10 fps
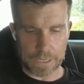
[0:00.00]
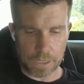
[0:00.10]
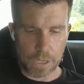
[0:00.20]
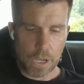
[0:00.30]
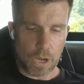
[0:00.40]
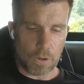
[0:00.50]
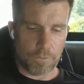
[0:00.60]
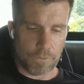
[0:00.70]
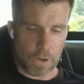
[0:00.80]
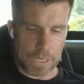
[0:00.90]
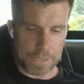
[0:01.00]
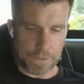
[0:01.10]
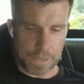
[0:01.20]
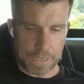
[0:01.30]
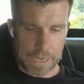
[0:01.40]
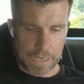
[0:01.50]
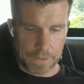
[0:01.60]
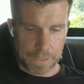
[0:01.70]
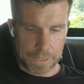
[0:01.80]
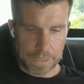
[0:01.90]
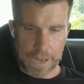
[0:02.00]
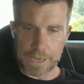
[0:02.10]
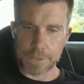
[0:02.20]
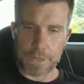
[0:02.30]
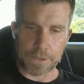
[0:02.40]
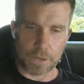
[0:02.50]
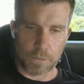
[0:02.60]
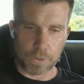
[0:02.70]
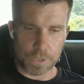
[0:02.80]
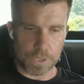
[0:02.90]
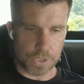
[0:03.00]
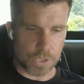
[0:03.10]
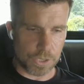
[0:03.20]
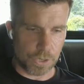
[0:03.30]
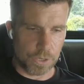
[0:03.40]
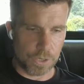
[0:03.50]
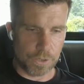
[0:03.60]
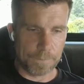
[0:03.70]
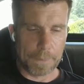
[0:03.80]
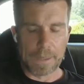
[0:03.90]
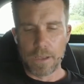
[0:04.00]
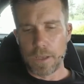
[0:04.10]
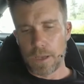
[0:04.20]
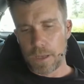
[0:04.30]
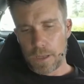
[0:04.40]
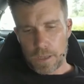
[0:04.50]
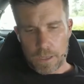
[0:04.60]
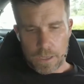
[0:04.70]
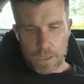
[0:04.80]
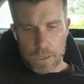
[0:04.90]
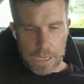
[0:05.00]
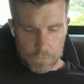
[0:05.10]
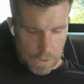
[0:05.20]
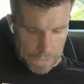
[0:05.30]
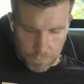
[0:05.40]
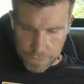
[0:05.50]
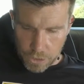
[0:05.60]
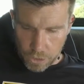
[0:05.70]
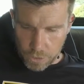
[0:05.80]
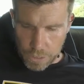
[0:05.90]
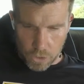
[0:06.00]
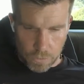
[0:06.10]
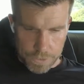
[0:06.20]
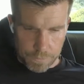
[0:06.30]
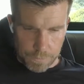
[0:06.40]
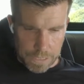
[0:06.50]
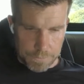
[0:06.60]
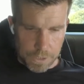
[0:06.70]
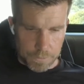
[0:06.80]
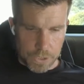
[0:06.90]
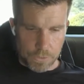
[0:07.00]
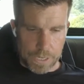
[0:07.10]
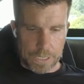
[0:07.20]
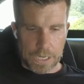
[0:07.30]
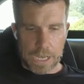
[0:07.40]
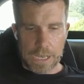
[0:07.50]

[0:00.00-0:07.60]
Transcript: here, I'll find the other aspect that I wanted to show you. Uh, right, if we go across to my laptop screen, uh,